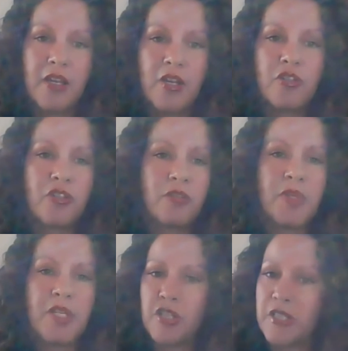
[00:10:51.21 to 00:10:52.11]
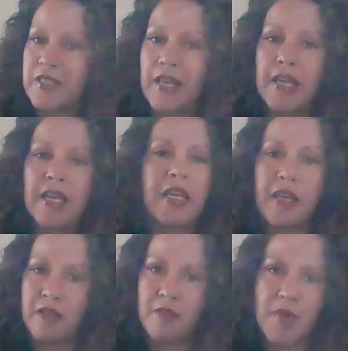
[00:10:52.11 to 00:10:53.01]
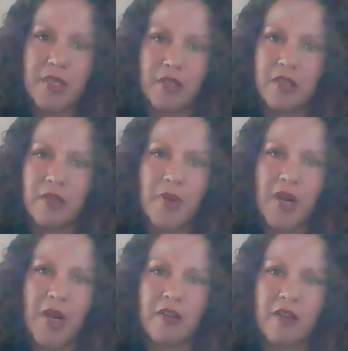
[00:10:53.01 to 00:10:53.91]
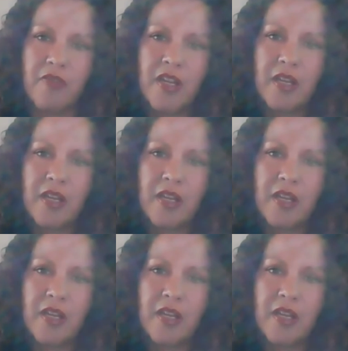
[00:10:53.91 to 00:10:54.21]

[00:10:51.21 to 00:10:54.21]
should be just like any other business imperative.